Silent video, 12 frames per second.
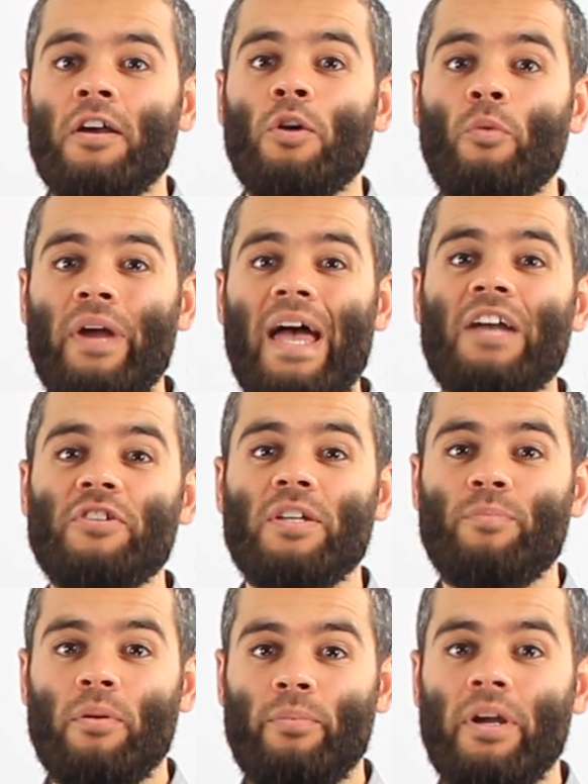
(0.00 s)
we're
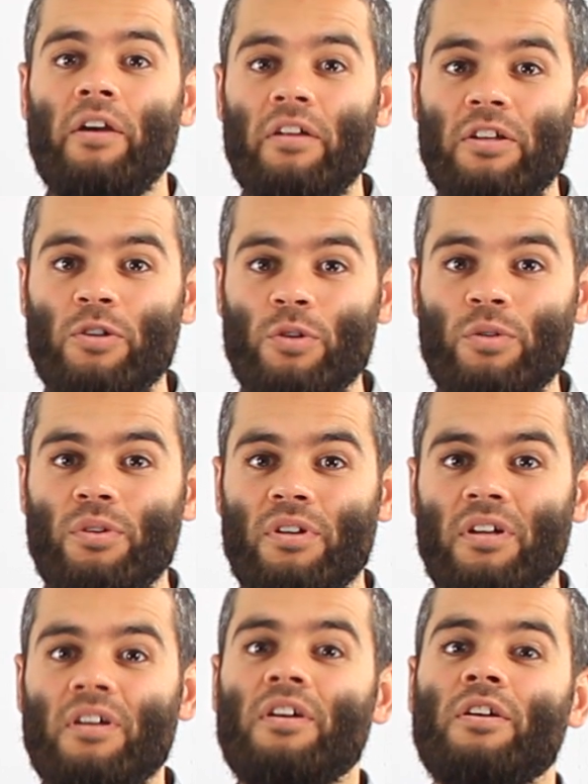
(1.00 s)
actually preparing you
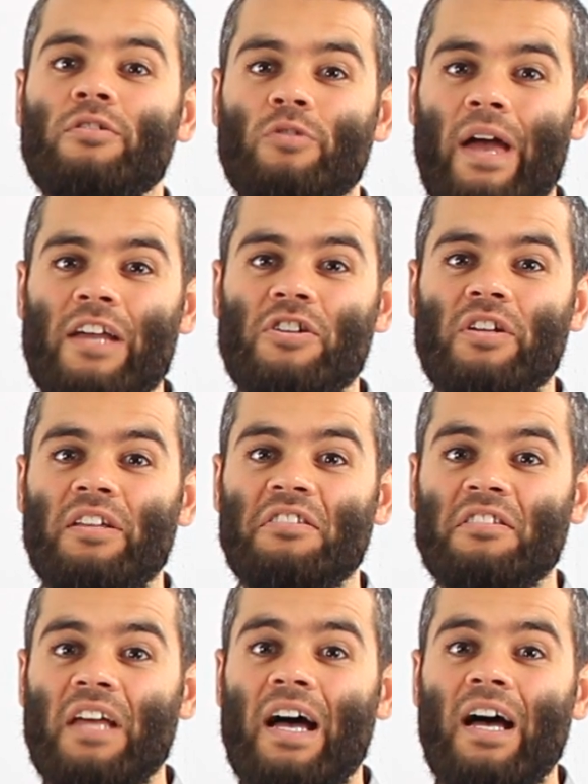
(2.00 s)
to actually
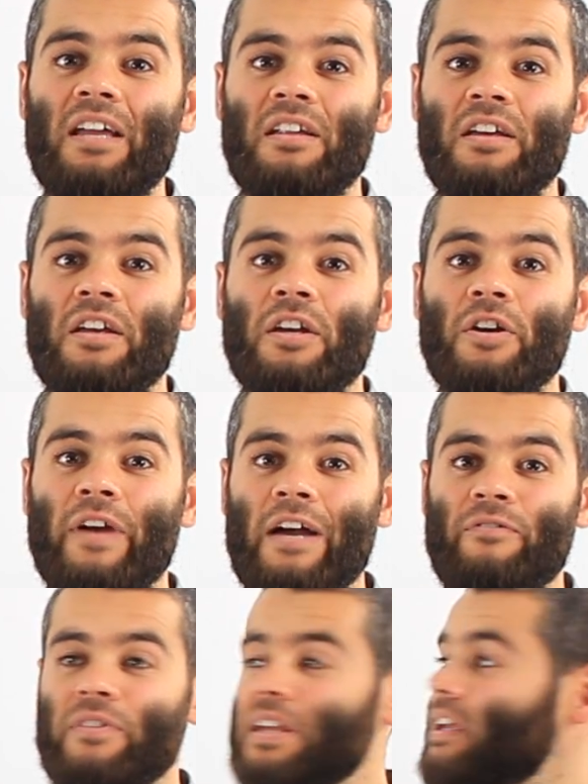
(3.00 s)
start
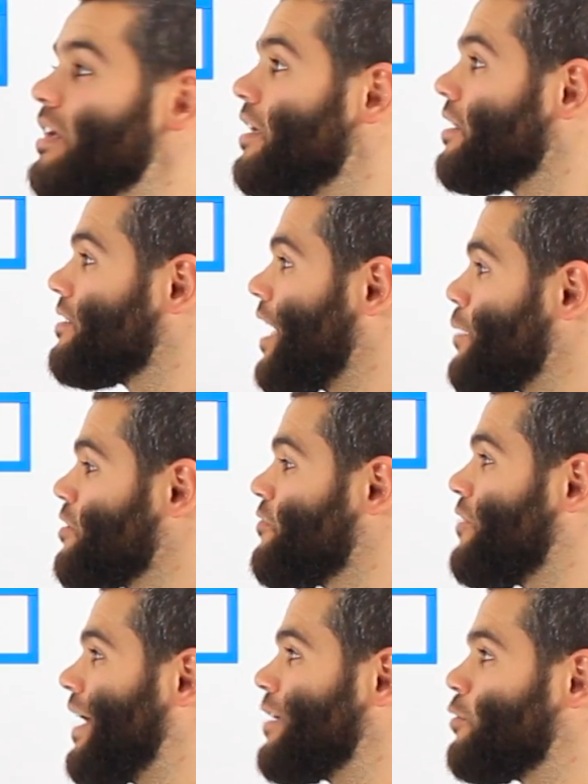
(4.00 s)
graphing tables of
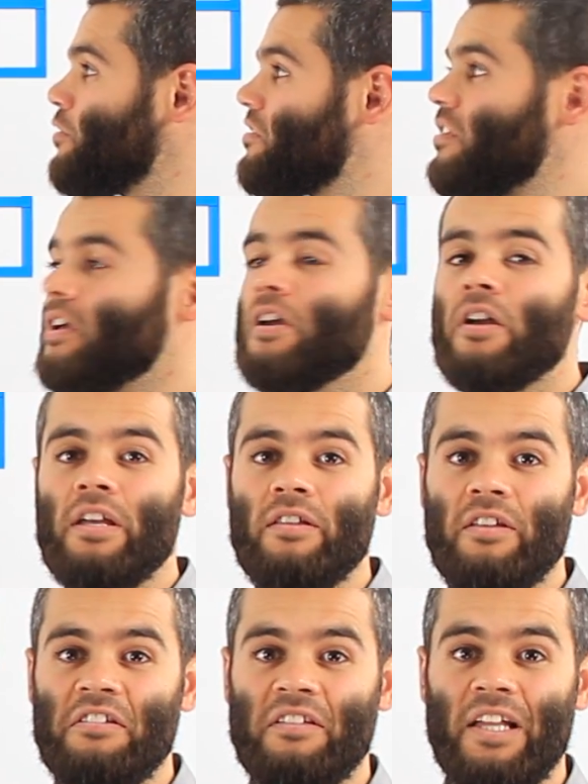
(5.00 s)
values
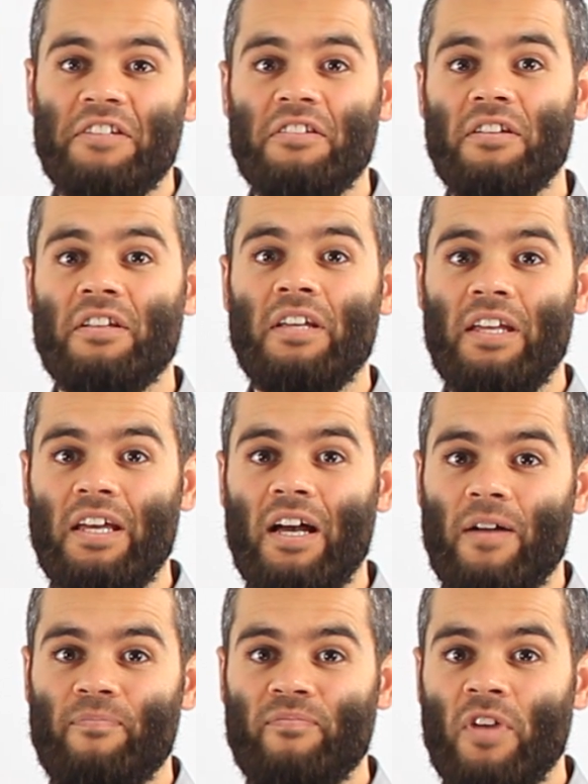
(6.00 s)
in this lesson
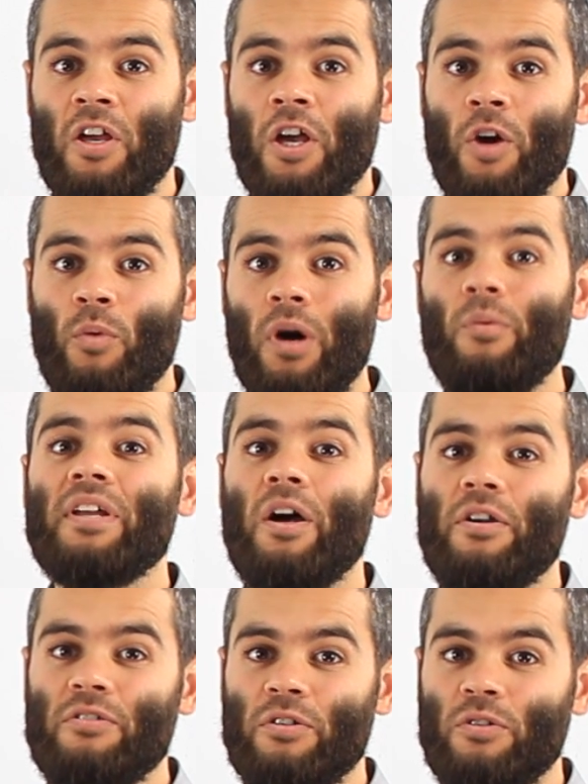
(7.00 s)
here. What we're
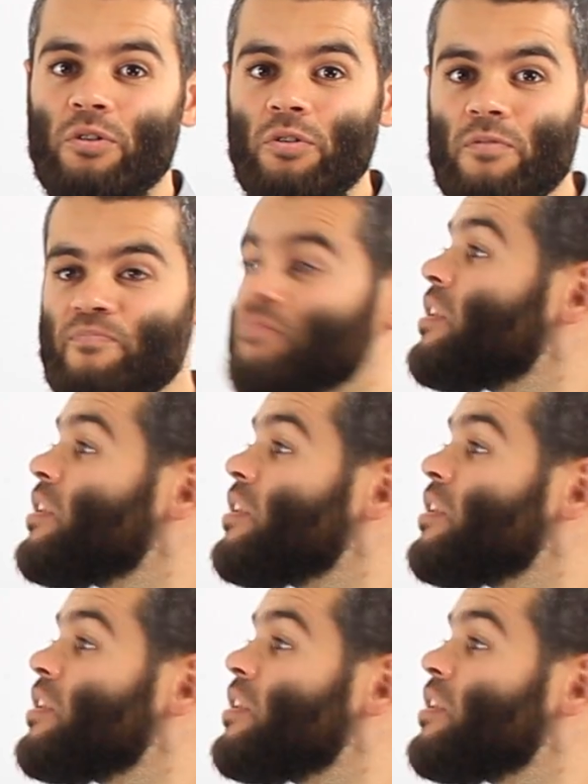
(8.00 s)
going to do